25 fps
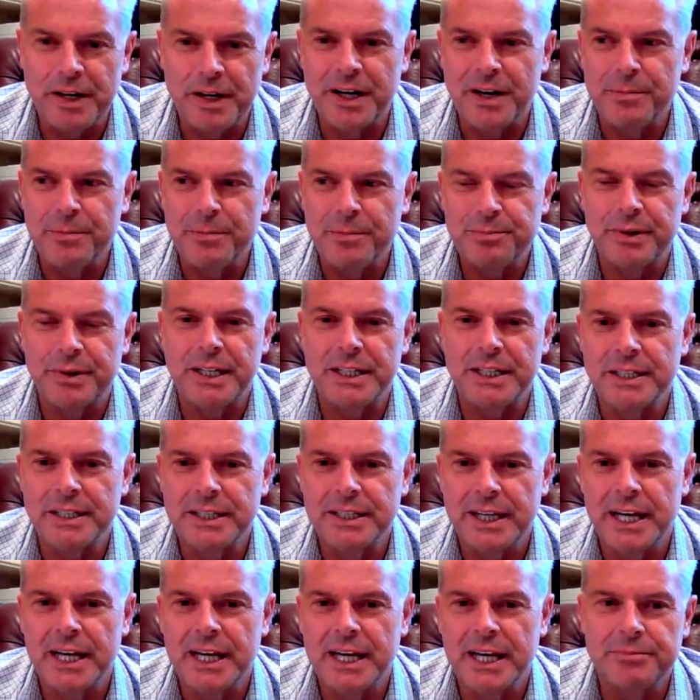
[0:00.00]
up
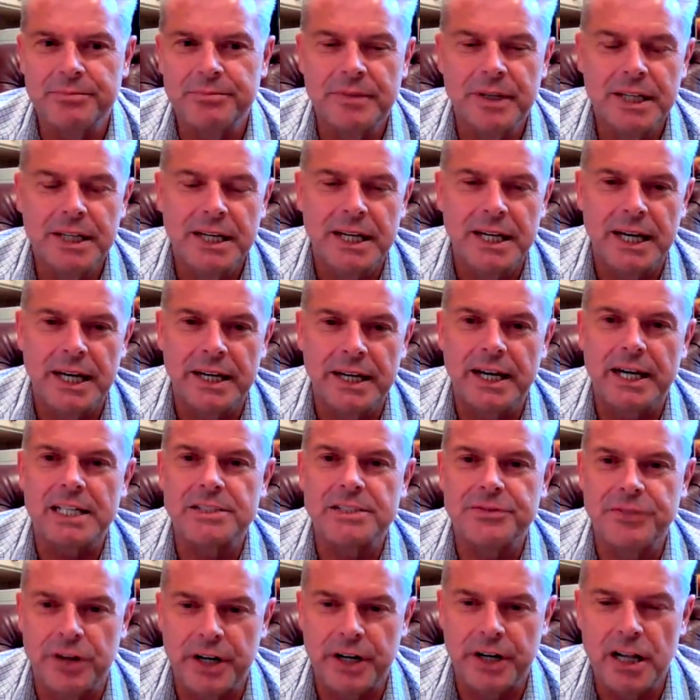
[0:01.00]
and ask
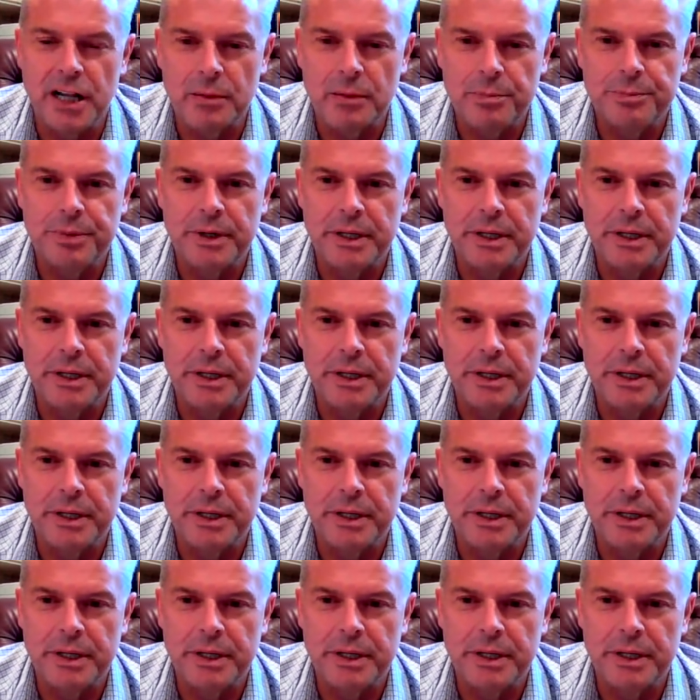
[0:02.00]
for help.